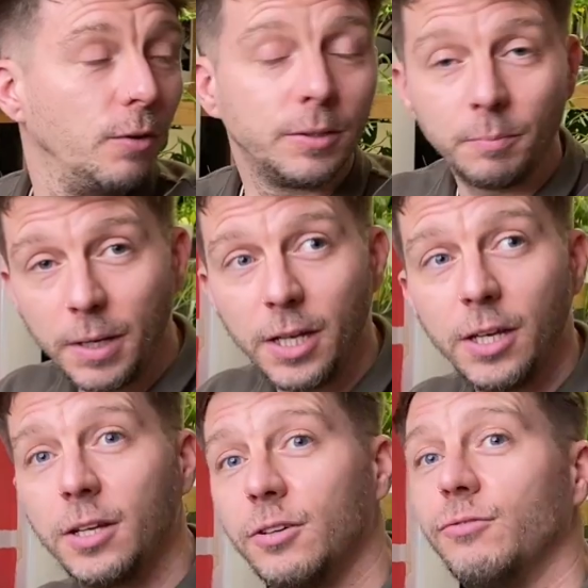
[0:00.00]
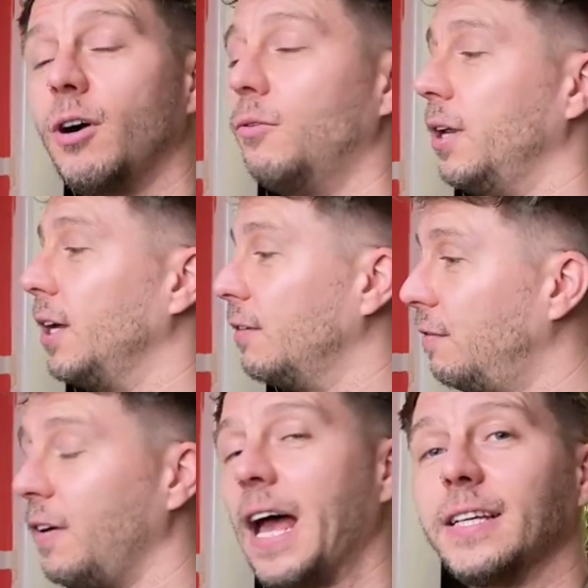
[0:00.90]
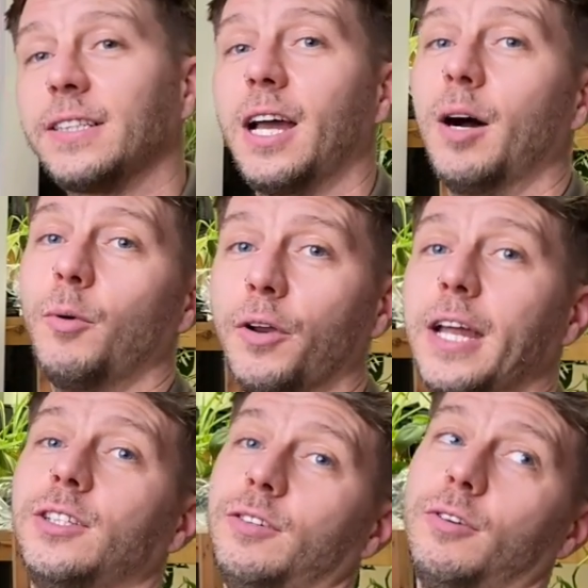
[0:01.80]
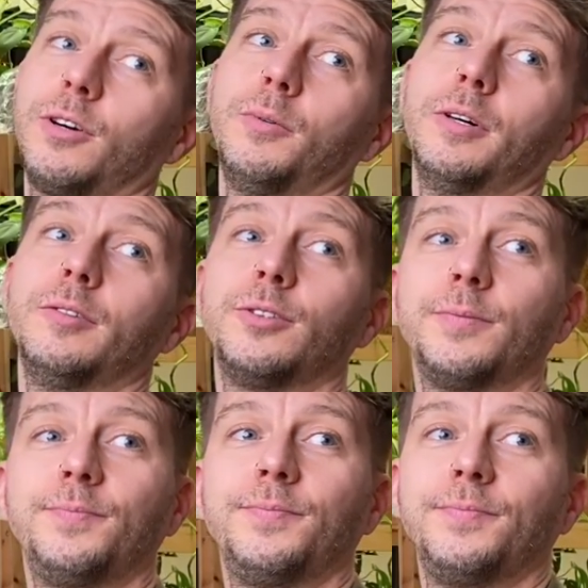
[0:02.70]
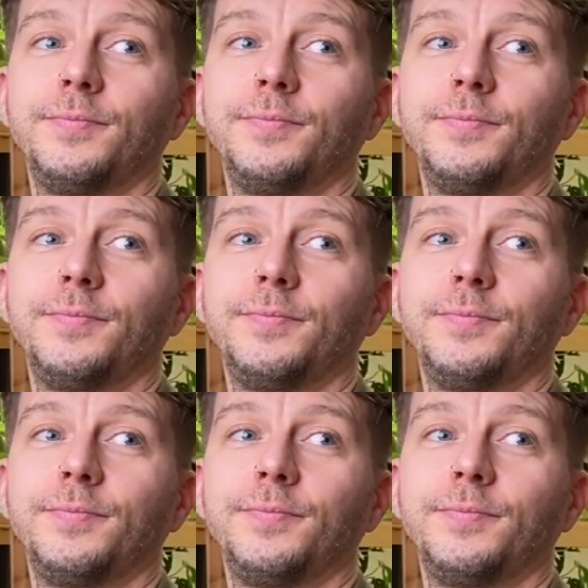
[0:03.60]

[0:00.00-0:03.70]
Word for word: is me rolling flat setup on anti rocker whirls. Yeah.